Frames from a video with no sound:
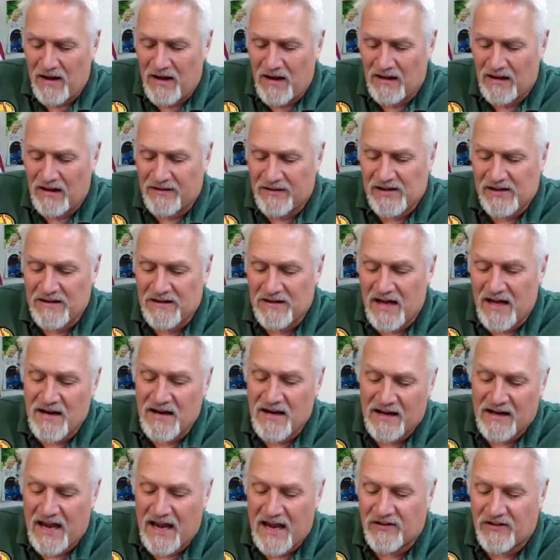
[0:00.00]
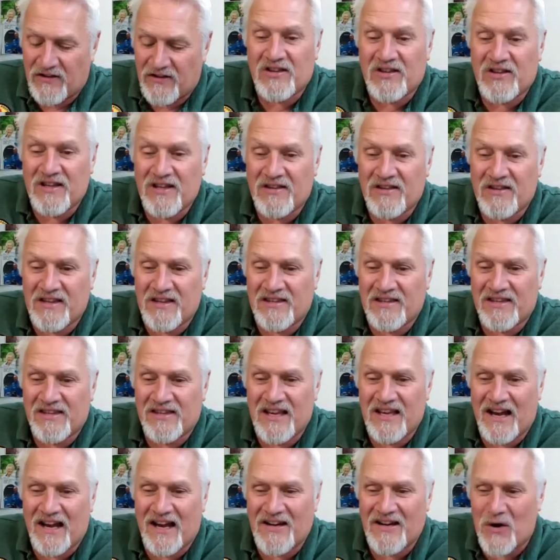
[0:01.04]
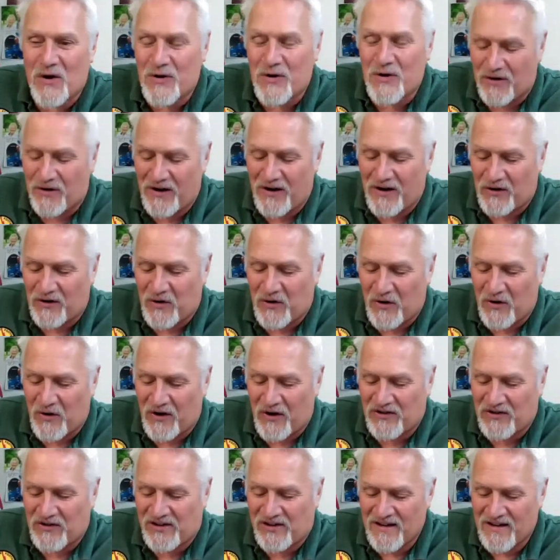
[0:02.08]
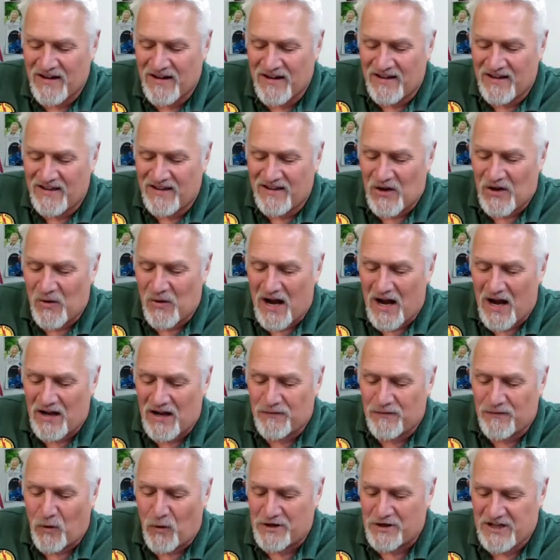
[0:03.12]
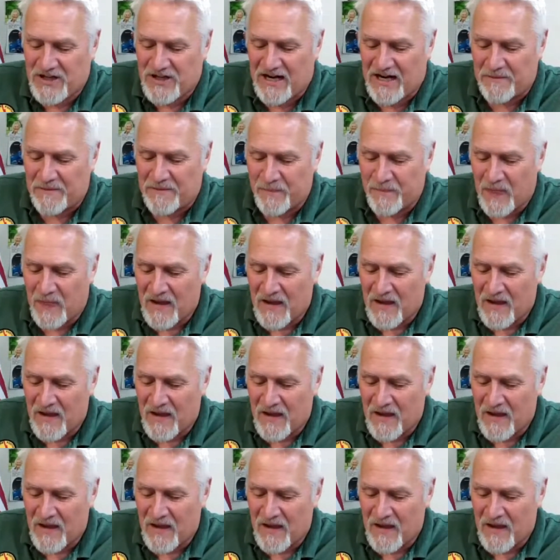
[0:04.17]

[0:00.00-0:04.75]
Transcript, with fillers: Uh, let's see, then uh, KN6CCC. I know you're here, Chris. So uh, 14.